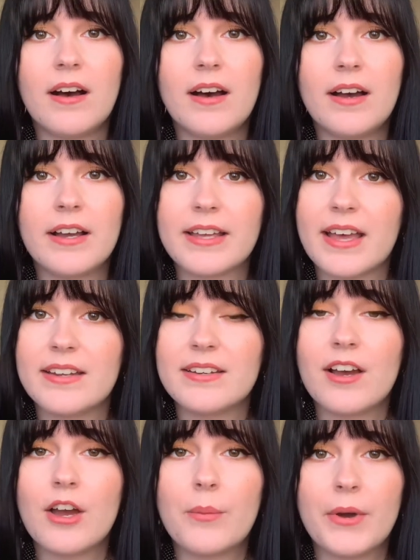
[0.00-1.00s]

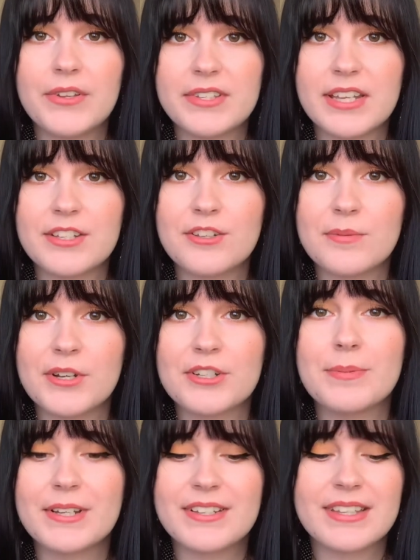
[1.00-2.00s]
Again, I won't say too
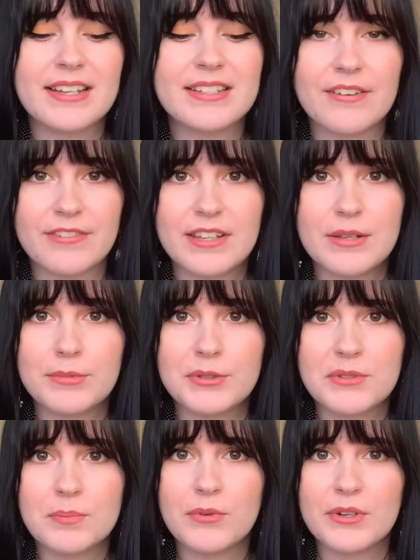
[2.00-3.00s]
much because that definitely will
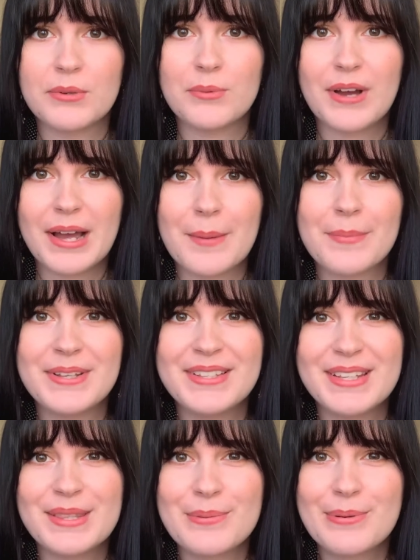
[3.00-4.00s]
spoil what happens
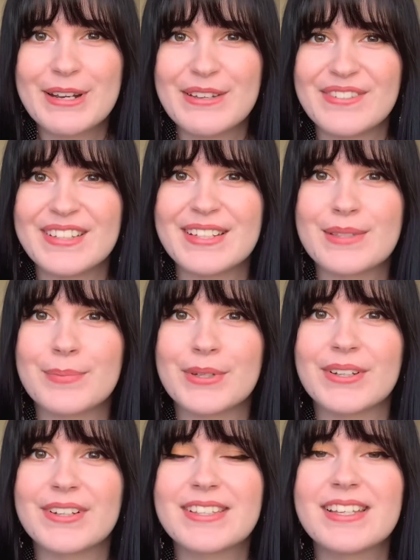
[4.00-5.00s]
in the previous
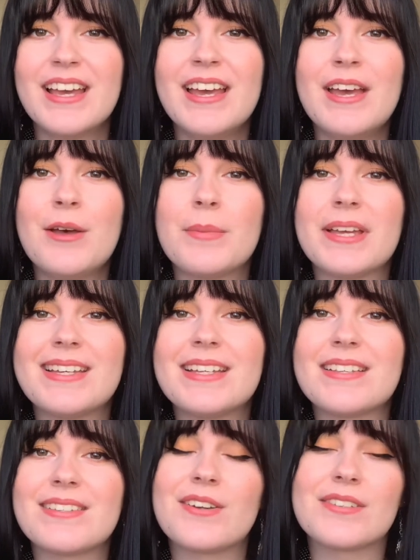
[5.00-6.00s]
books, but he
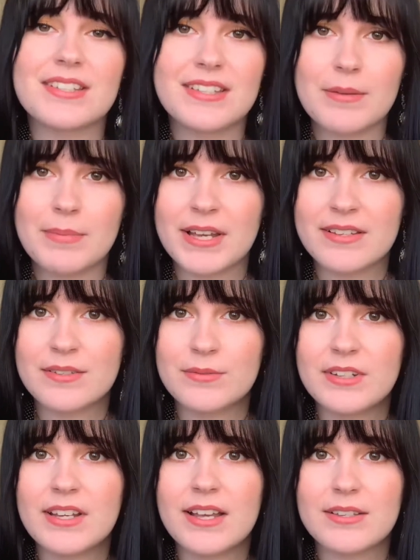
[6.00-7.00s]
is not the same
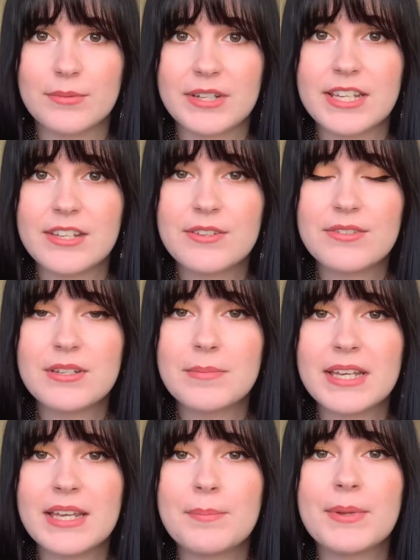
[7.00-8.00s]
person as what he used to
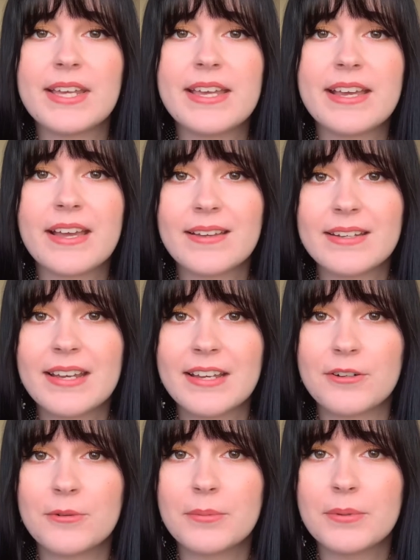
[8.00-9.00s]
be, but he can
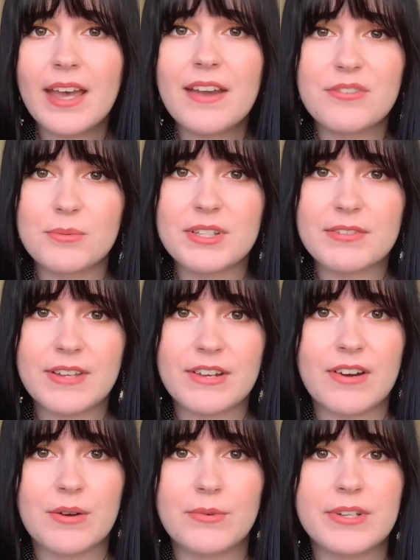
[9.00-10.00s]
help everyone to
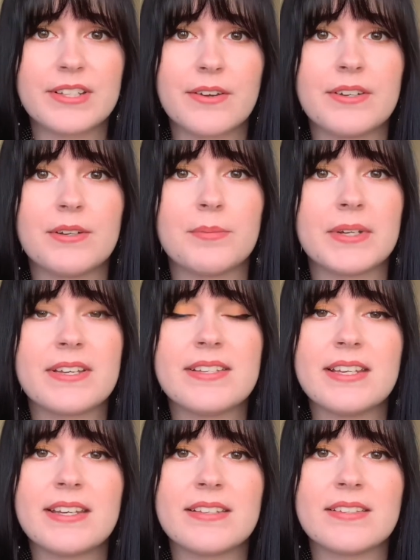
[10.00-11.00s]
figure out what's going on because
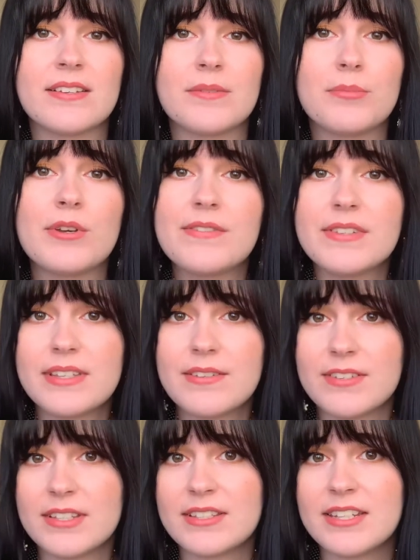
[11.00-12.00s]
he has previously
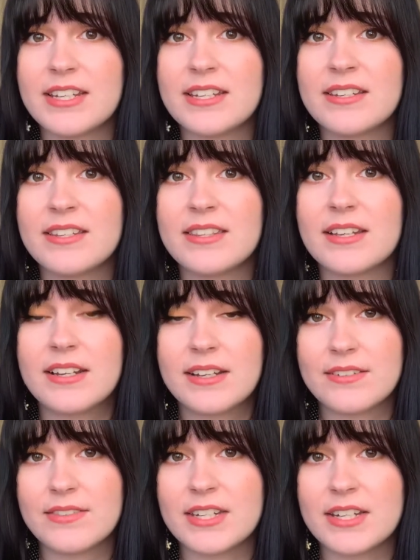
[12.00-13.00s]
visited the
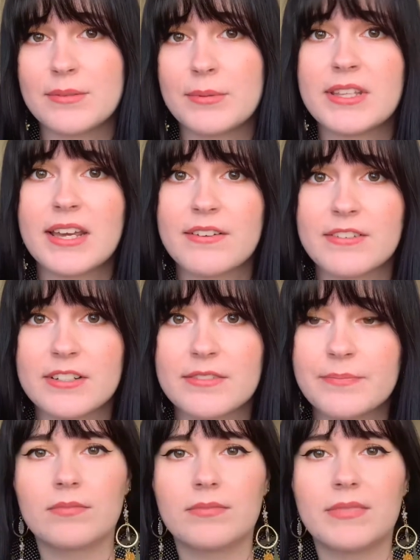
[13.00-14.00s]
Land of the Dead with Eren.
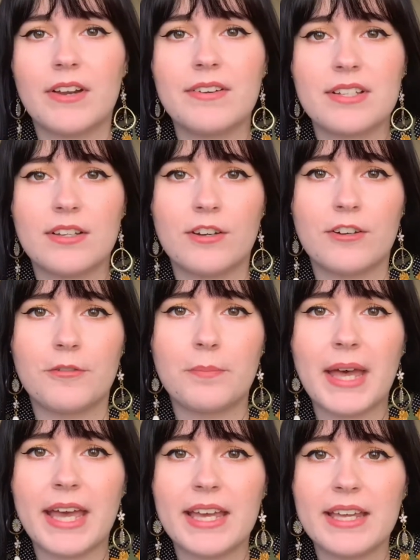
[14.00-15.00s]
There is a lot of
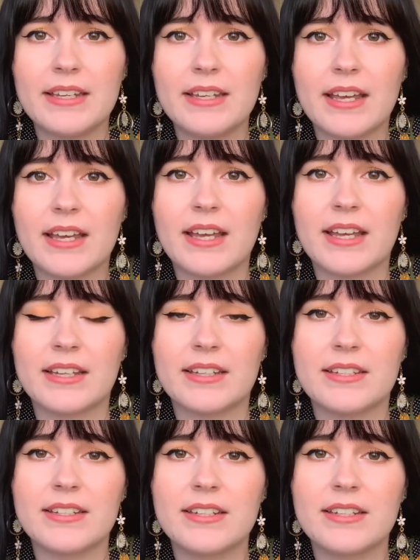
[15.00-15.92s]
pain and